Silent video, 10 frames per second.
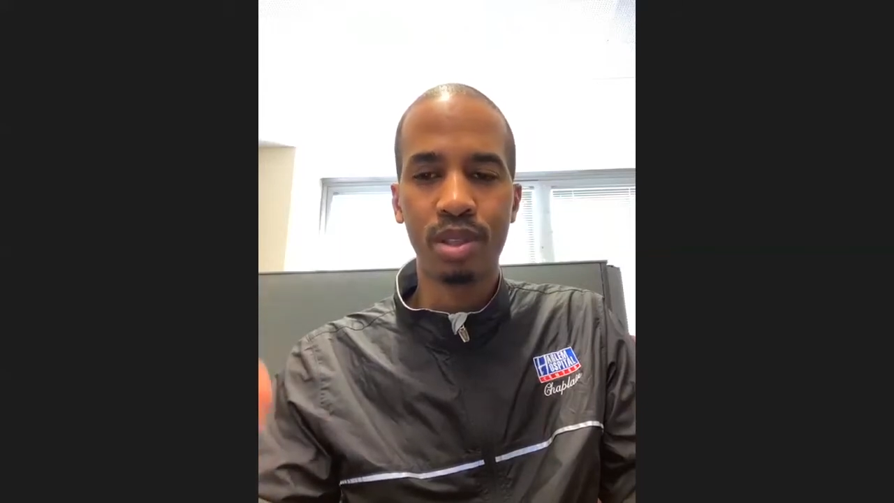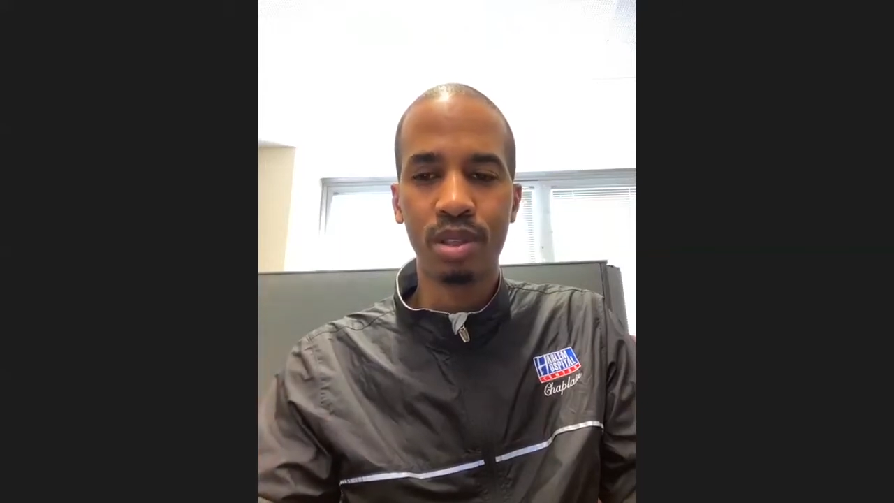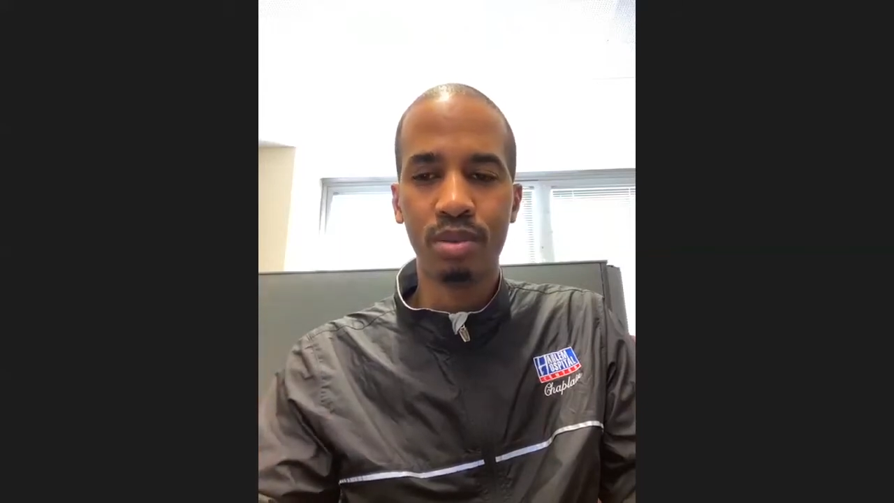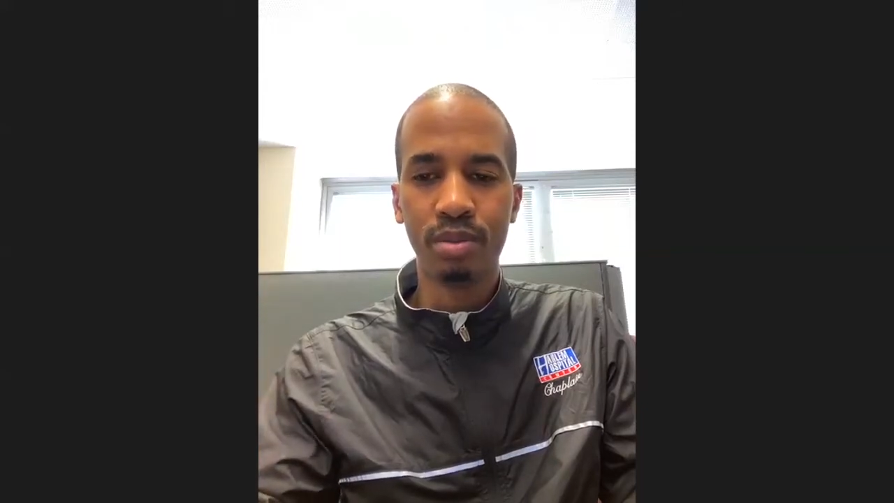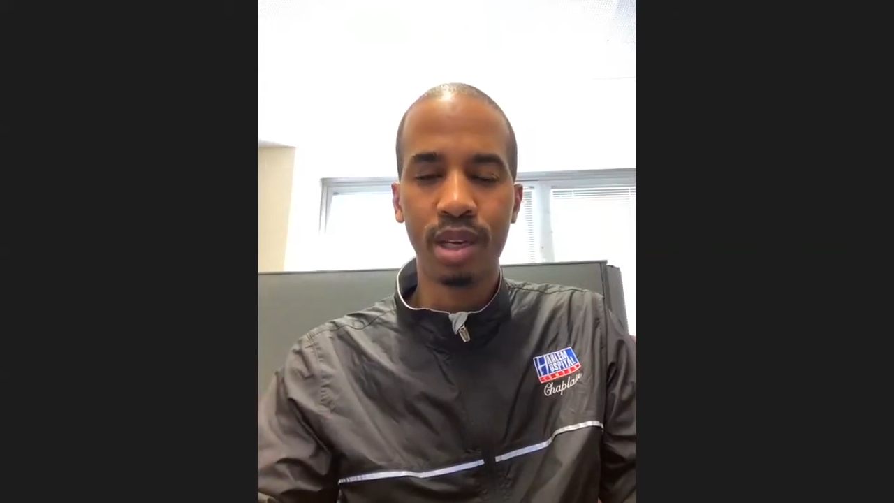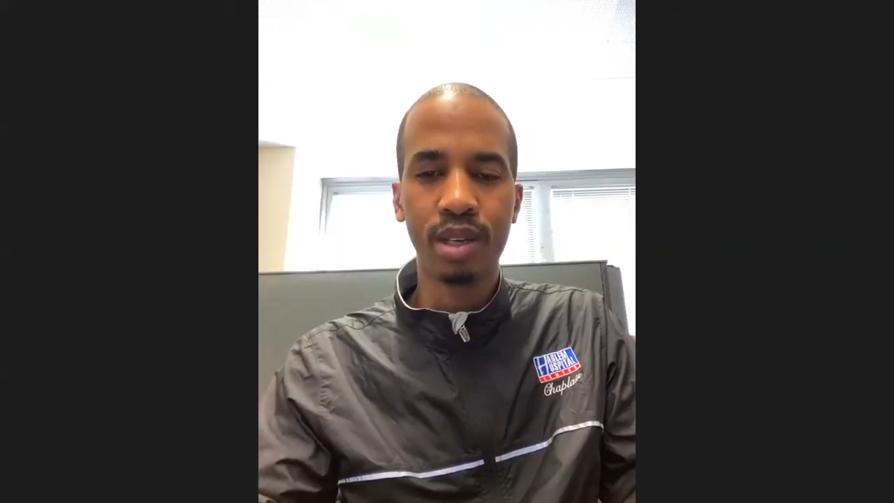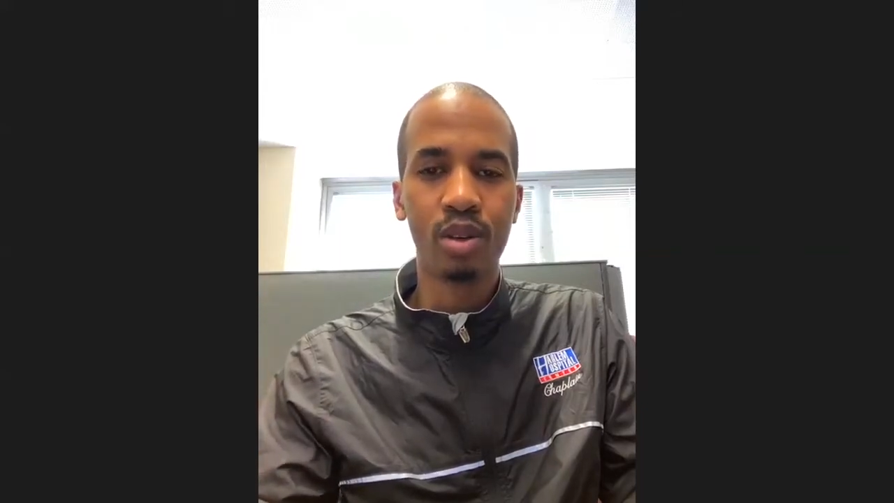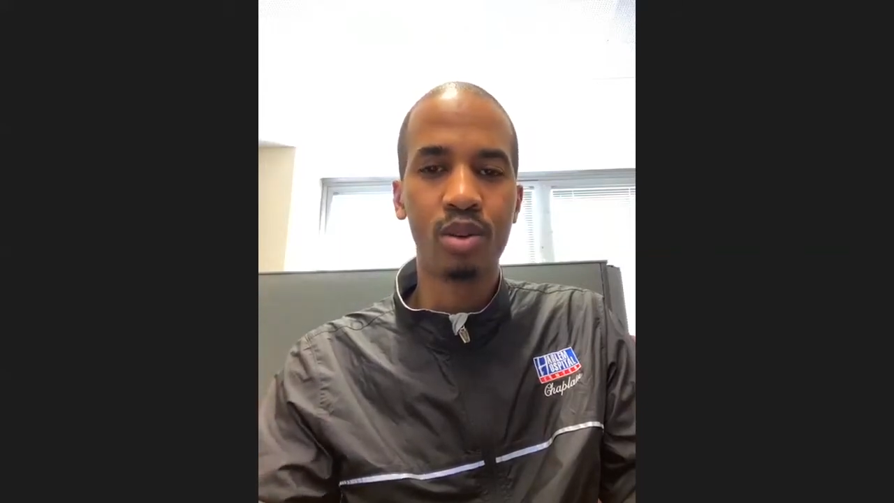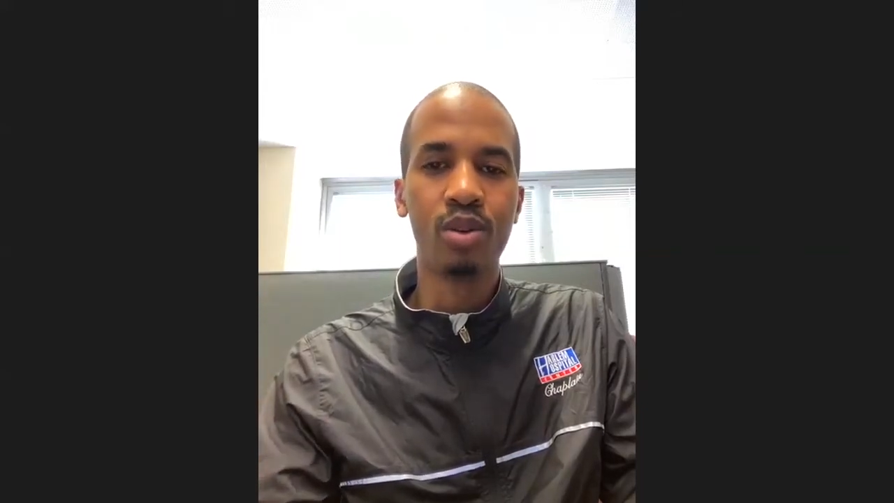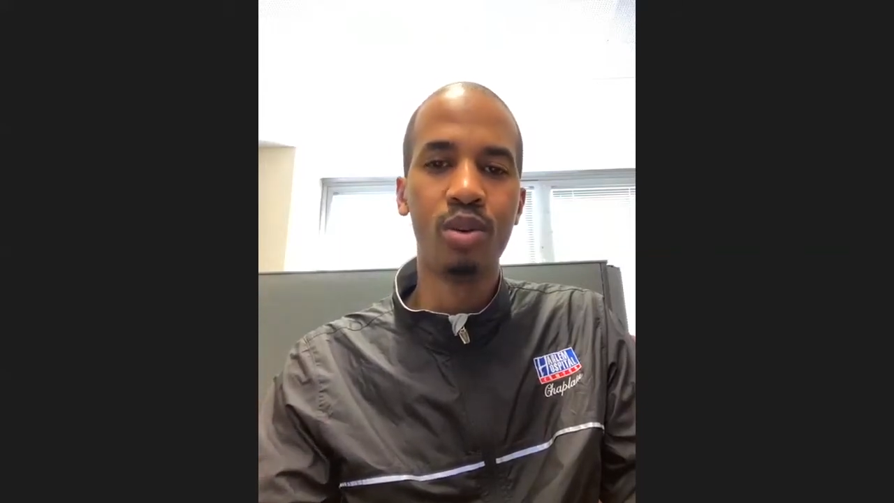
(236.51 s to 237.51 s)
You make
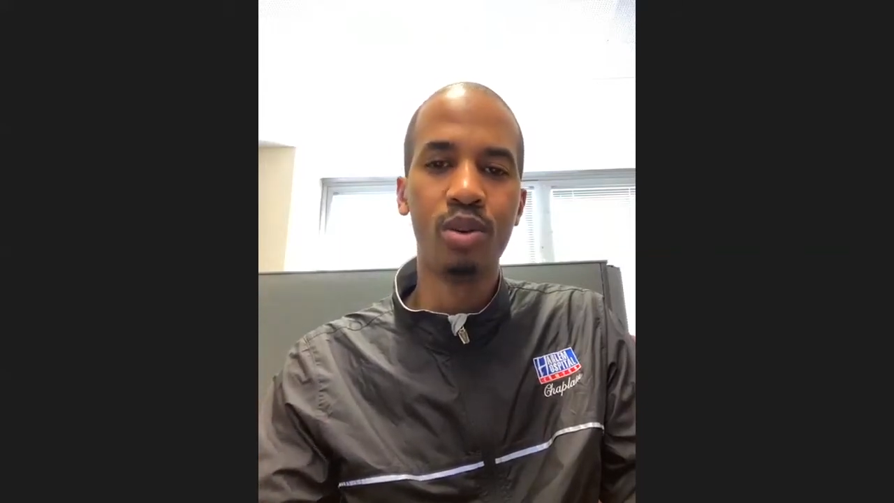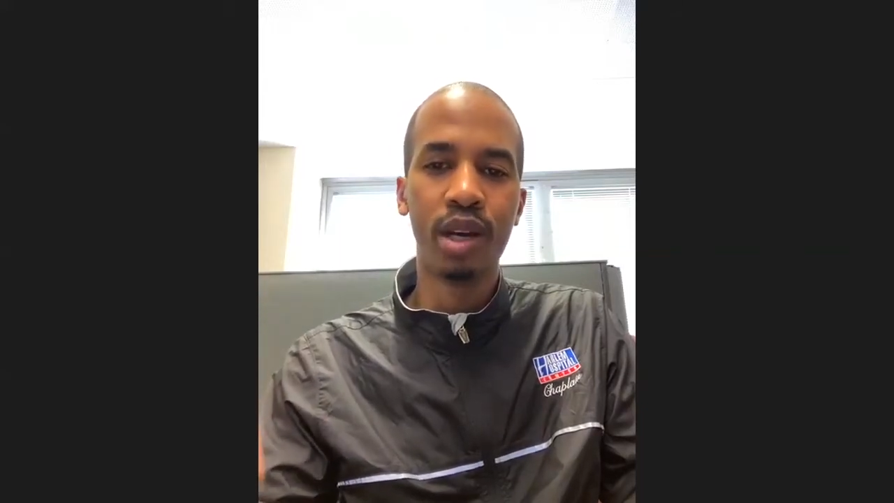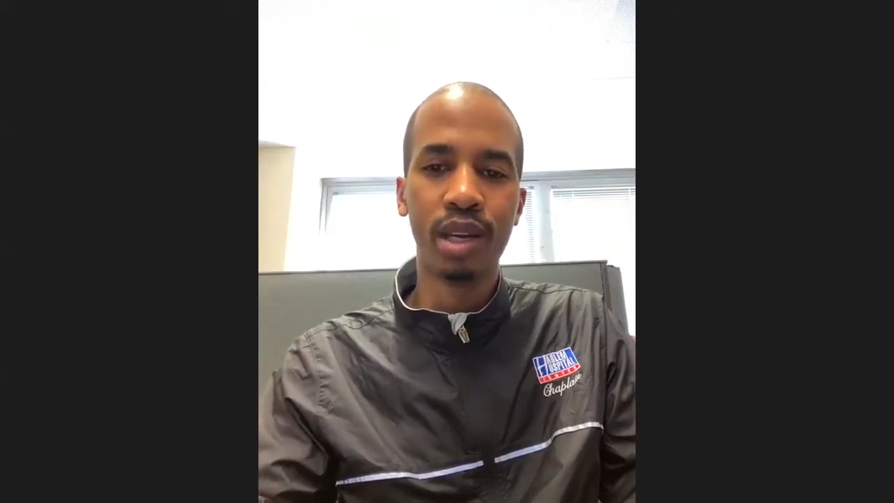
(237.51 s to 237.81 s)
ruku,